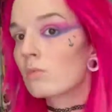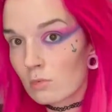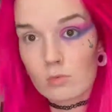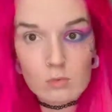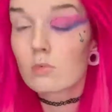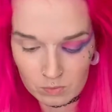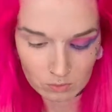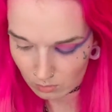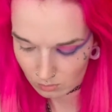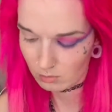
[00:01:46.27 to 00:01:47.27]
on the
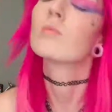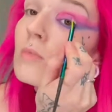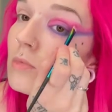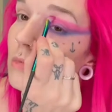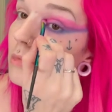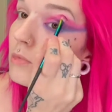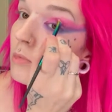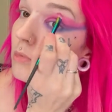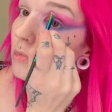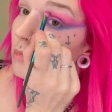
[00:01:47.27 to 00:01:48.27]
brush so that I can just
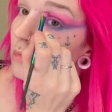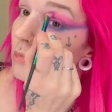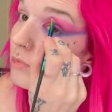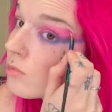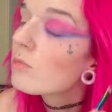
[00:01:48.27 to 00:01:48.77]
build it up.